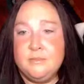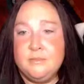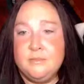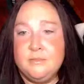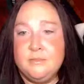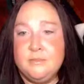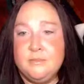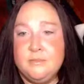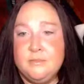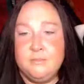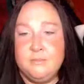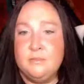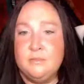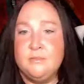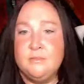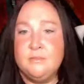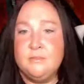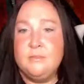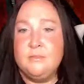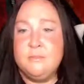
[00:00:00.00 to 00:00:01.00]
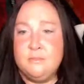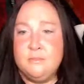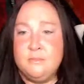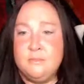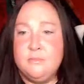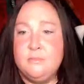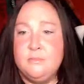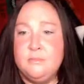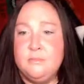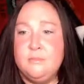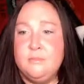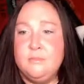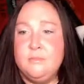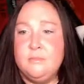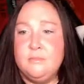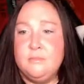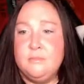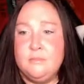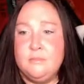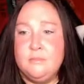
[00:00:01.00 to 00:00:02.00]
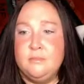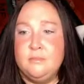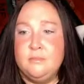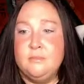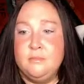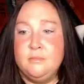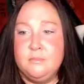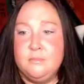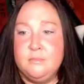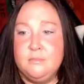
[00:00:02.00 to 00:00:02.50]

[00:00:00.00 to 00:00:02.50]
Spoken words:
No words are spoken by the person on screen.